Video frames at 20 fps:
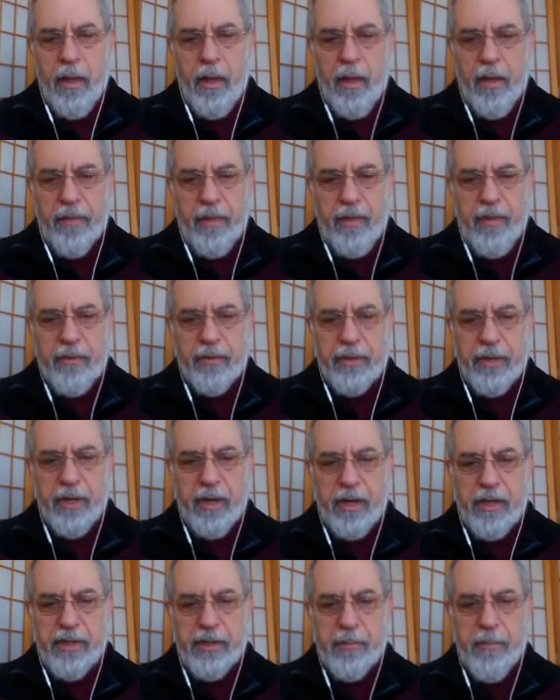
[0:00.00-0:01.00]
Then there's a
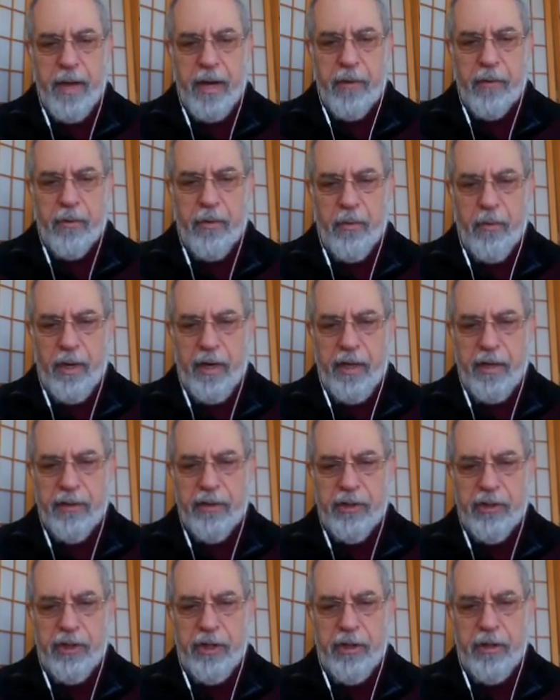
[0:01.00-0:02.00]
nice mountain range
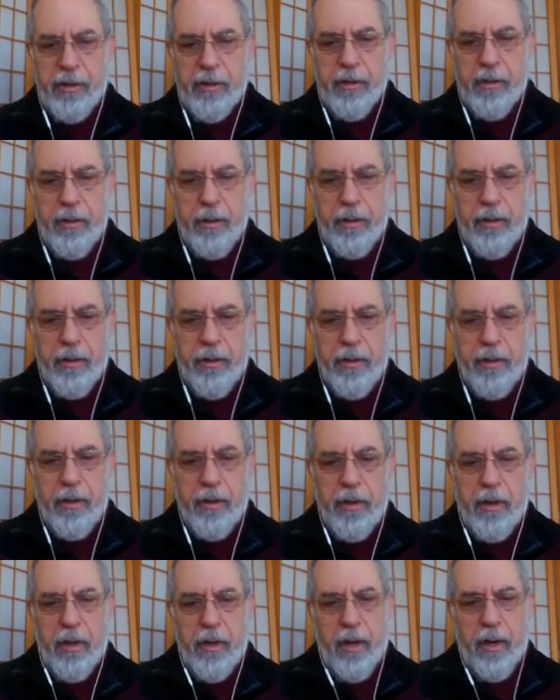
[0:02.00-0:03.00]
here,
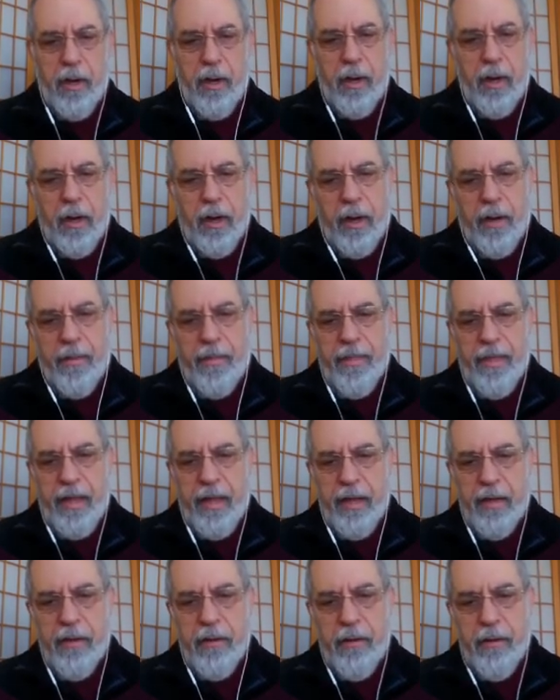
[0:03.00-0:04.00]

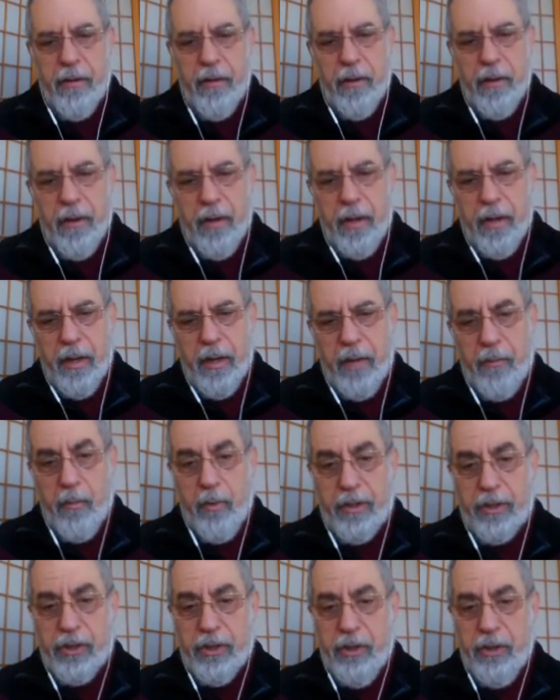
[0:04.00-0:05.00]
then
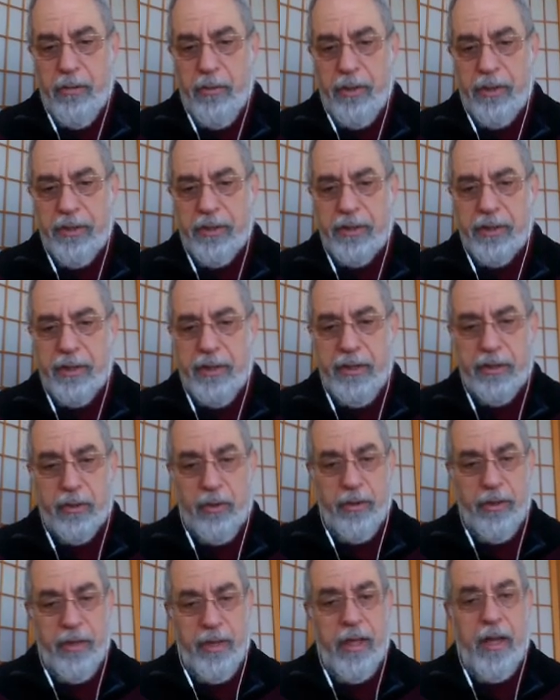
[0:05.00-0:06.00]
which notice is on
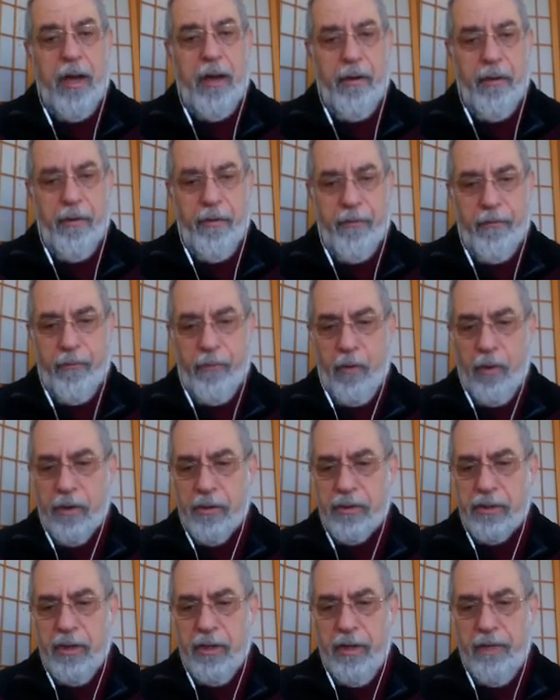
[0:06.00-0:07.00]
the far
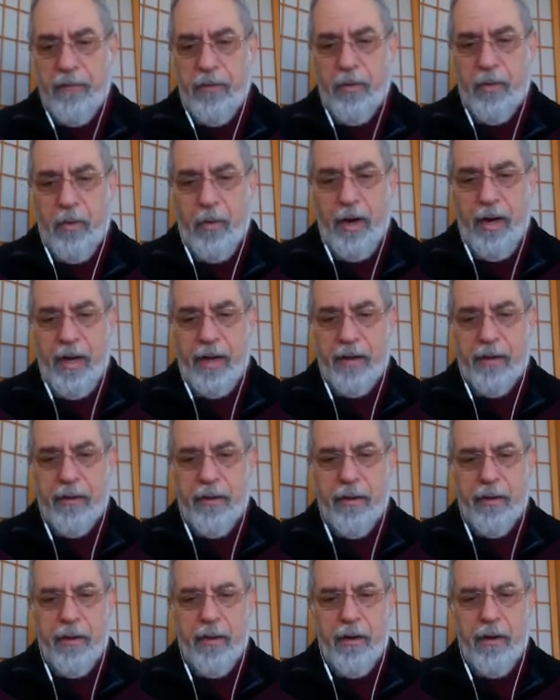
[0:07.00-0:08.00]
side of Ukraine.
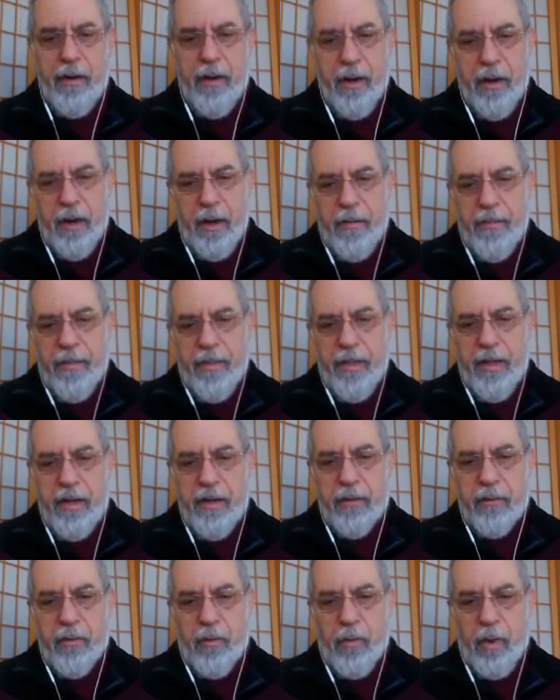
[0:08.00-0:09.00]
Then
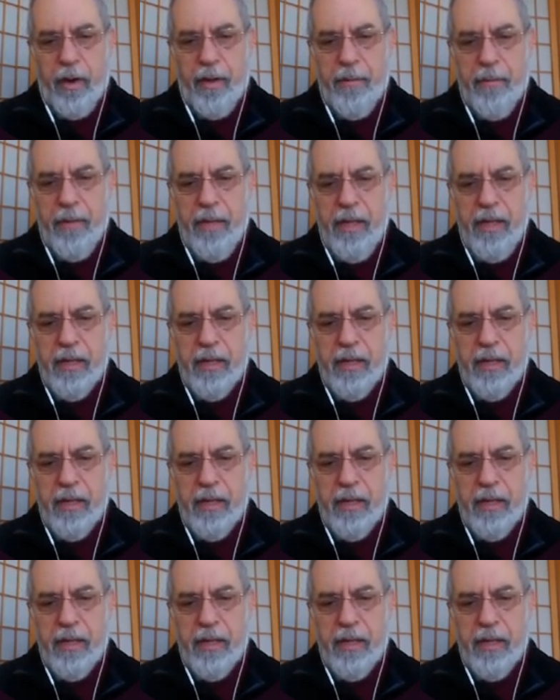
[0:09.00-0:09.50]
Crimea